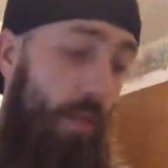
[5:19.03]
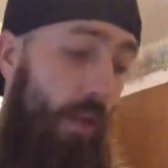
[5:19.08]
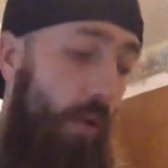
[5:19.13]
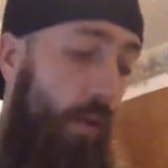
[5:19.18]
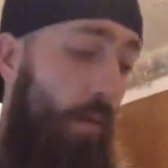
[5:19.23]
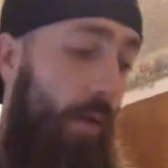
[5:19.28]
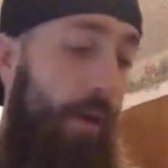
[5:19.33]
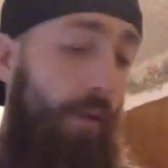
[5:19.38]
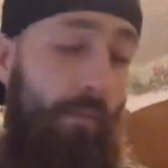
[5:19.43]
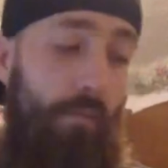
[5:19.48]

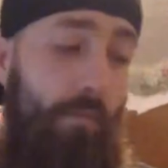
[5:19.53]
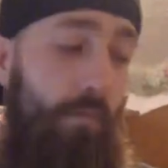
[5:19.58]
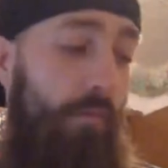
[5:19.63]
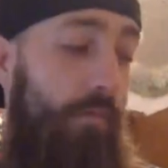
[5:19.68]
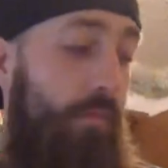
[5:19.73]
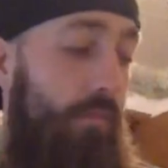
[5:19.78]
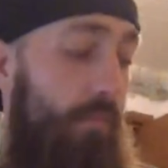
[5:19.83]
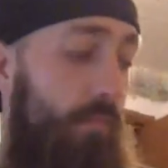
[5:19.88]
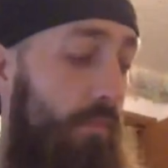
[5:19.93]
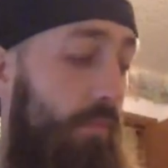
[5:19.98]
Go away.
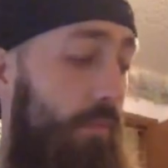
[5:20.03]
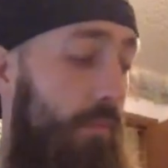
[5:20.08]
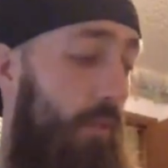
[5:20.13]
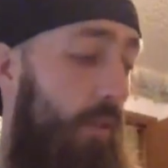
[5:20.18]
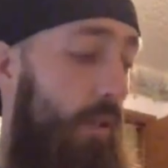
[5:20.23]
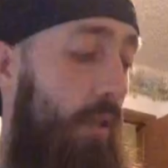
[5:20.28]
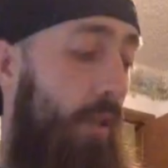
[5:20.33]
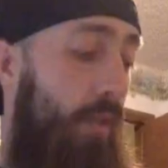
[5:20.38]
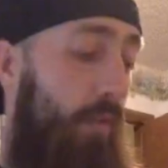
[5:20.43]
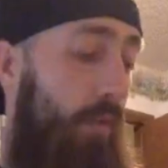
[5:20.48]

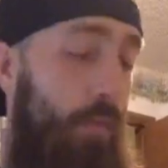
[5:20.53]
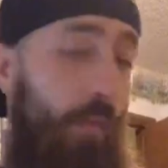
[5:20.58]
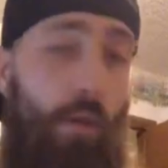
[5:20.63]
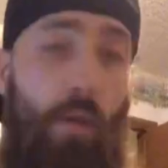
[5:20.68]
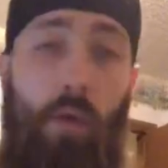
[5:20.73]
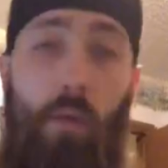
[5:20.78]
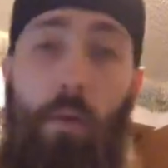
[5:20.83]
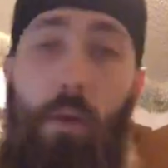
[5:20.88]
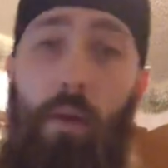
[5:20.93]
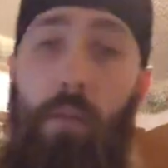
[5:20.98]
I love you, but
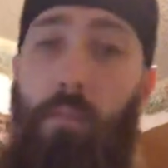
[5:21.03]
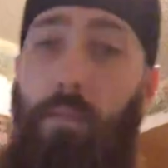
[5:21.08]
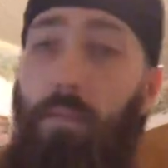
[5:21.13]
go away.